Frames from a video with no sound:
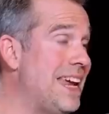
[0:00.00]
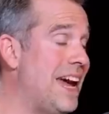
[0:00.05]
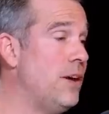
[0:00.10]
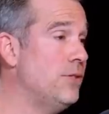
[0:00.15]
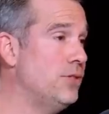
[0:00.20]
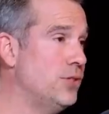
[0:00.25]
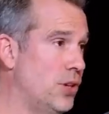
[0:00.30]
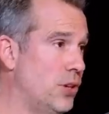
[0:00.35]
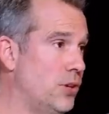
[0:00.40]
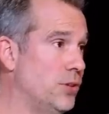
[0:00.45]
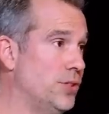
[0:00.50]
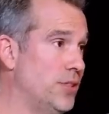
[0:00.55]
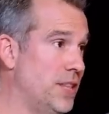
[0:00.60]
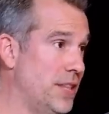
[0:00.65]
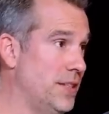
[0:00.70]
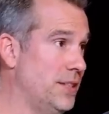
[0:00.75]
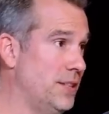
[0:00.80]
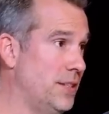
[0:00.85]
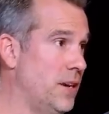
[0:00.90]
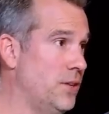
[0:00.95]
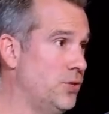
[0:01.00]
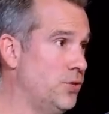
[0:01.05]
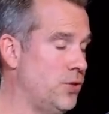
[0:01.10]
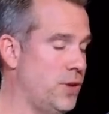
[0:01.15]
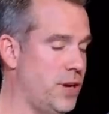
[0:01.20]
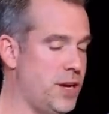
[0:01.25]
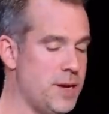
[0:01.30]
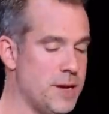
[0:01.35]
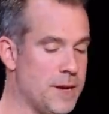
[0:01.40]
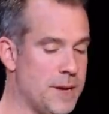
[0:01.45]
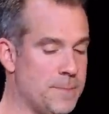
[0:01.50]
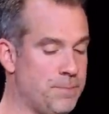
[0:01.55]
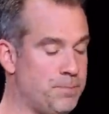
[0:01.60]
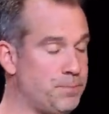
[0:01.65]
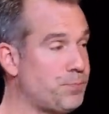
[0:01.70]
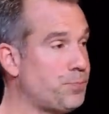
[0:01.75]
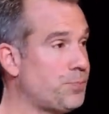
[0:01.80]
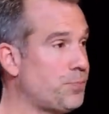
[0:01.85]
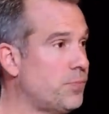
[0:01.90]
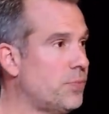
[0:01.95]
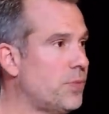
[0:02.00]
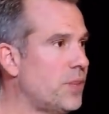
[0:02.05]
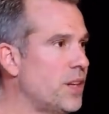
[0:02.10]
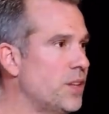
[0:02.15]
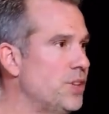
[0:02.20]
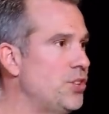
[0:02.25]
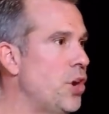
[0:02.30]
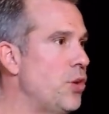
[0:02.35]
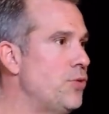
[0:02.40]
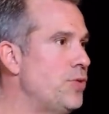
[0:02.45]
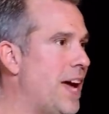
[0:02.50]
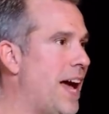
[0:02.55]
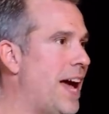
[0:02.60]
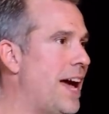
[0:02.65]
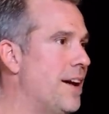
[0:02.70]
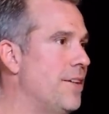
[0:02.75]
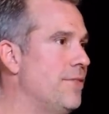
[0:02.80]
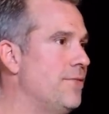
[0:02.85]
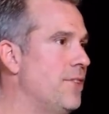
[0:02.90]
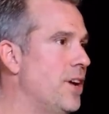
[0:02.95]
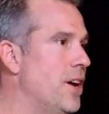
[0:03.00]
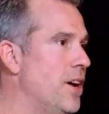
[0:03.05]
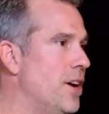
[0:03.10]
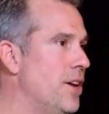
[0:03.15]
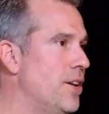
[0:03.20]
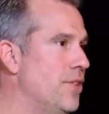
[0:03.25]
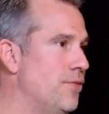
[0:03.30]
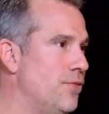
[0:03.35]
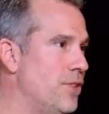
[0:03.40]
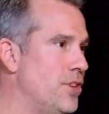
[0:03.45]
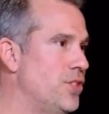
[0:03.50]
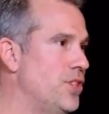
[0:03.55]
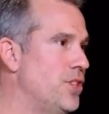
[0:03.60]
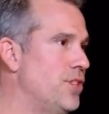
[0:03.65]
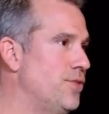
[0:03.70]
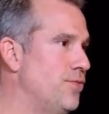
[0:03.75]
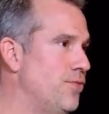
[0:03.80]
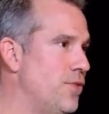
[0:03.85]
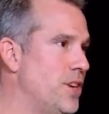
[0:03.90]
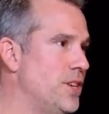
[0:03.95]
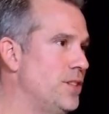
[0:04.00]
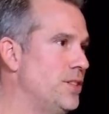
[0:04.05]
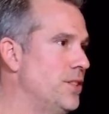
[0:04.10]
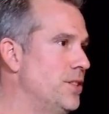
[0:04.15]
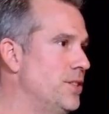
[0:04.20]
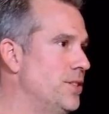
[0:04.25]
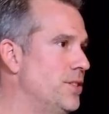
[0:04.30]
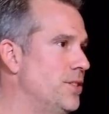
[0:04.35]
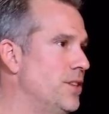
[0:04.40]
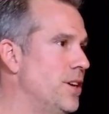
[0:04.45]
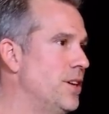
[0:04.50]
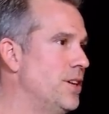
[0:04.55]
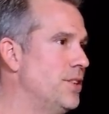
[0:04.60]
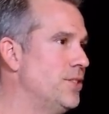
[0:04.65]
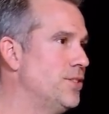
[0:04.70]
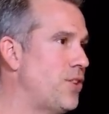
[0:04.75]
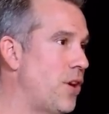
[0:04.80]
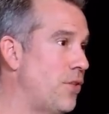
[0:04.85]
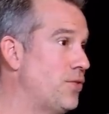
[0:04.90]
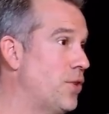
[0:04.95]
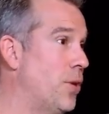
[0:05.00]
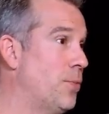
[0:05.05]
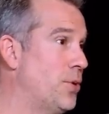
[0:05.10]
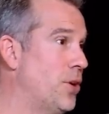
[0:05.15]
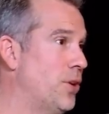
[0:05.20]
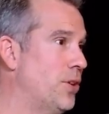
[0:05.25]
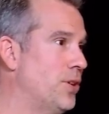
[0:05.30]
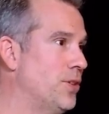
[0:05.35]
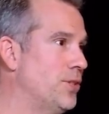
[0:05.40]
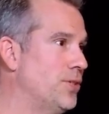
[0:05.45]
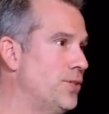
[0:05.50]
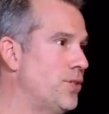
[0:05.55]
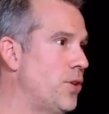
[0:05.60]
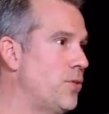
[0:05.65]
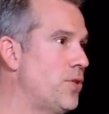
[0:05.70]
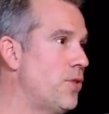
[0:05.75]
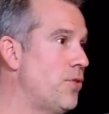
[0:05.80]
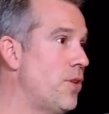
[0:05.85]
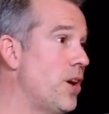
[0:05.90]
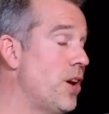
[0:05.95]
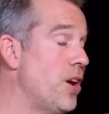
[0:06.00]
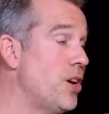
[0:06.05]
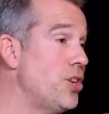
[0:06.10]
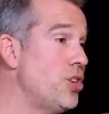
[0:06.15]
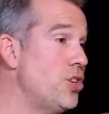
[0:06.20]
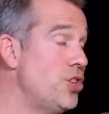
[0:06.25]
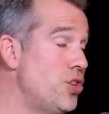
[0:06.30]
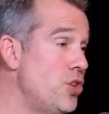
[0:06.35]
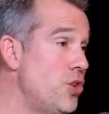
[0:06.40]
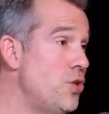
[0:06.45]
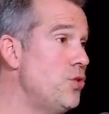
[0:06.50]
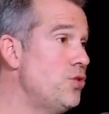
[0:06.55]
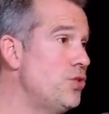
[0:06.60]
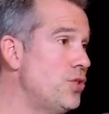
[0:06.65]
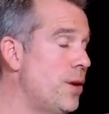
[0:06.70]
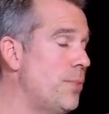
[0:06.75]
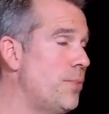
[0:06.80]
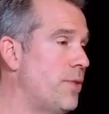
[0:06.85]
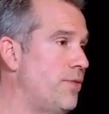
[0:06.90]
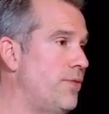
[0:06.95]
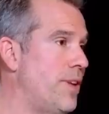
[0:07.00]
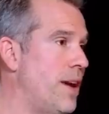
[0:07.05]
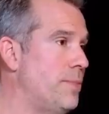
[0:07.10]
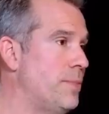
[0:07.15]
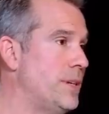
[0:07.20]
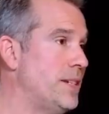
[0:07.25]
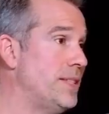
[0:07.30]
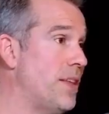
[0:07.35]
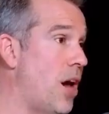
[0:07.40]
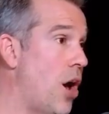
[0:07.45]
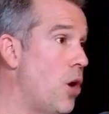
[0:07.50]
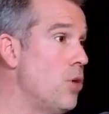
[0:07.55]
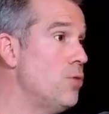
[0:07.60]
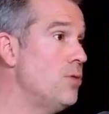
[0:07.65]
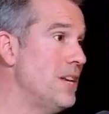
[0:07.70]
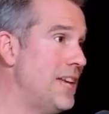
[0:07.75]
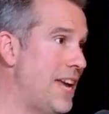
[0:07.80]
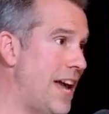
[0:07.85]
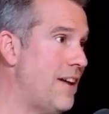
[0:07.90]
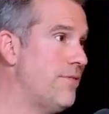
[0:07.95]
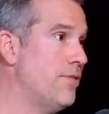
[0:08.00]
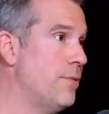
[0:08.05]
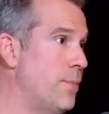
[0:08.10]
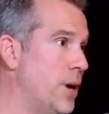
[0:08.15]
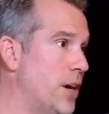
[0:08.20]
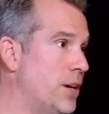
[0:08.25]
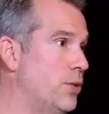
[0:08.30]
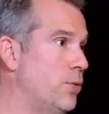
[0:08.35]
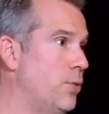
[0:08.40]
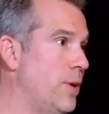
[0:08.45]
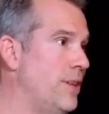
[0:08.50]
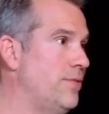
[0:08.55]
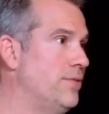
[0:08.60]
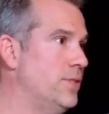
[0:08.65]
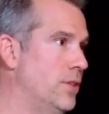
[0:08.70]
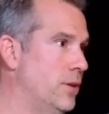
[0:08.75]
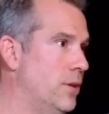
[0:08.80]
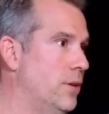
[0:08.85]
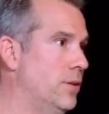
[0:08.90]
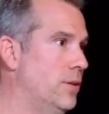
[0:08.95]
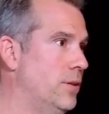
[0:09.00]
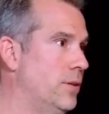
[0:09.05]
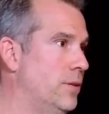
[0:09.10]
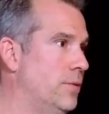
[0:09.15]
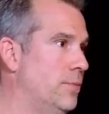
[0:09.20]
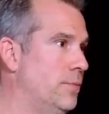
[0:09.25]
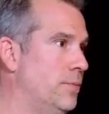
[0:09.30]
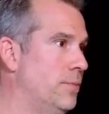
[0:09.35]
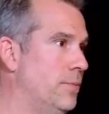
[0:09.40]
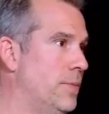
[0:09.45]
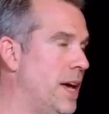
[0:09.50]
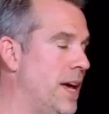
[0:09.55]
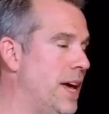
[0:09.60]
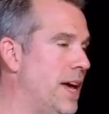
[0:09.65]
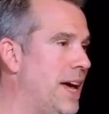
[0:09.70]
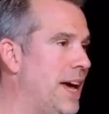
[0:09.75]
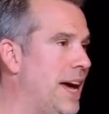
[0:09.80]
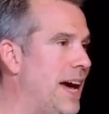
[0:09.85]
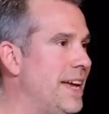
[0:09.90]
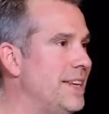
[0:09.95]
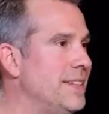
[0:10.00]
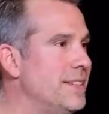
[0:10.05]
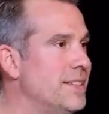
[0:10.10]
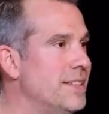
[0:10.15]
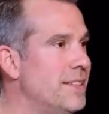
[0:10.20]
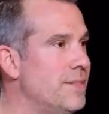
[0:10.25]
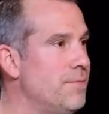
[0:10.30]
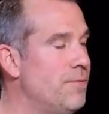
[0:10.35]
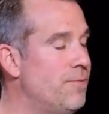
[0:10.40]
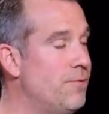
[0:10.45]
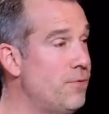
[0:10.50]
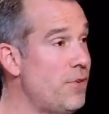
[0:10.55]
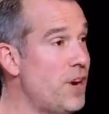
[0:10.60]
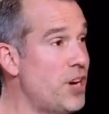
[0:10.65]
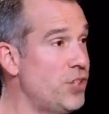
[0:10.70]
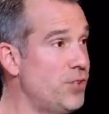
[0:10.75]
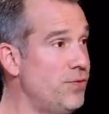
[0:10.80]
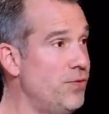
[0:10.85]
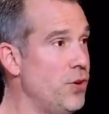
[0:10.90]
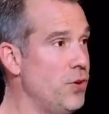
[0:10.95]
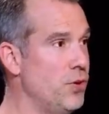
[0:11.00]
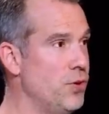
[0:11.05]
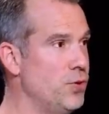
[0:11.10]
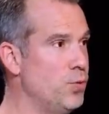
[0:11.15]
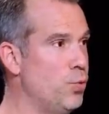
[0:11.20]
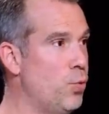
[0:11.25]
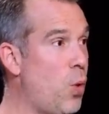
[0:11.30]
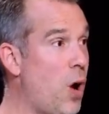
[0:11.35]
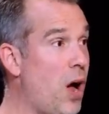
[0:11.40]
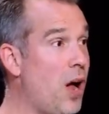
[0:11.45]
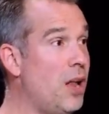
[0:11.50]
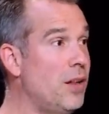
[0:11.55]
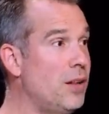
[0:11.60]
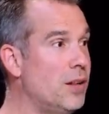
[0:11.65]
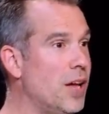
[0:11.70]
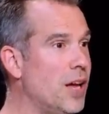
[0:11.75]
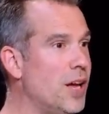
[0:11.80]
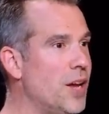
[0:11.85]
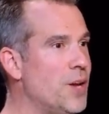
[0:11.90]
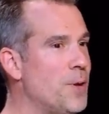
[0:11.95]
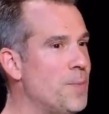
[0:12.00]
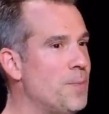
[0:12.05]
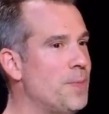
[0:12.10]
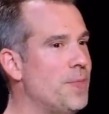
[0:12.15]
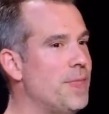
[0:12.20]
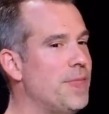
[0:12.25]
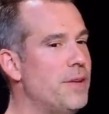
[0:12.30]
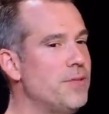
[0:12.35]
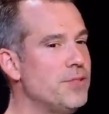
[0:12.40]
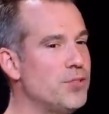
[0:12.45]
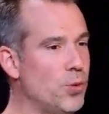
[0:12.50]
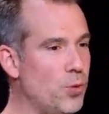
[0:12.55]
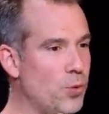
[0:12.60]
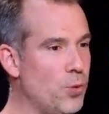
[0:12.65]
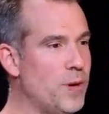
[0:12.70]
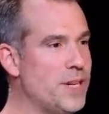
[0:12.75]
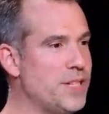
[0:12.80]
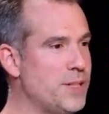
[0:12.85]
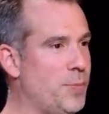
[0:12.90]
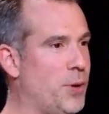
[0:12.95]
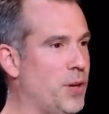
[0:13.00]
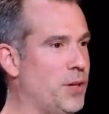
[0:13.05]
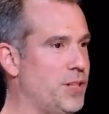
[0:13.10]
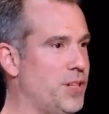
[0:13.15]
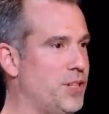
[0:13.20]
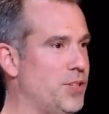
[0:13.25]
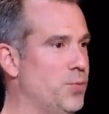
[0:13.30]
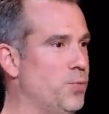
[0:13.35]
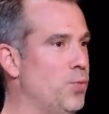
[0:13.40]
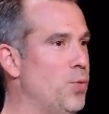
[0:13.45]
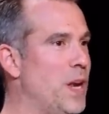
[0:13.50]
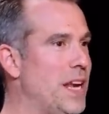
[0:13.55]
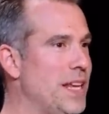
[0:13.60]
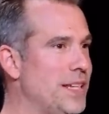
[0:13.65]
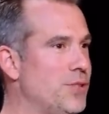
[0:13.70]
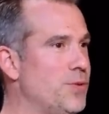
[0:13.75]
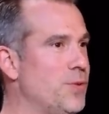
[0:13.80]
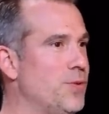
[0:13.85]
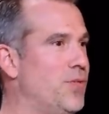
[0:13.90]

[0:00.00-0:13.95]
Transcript: households in this country don't have fridges, freezers, stovetop cookers. So there are a huge number of families that only have a microwave to cook. And fresh food, while there is always a politician willing to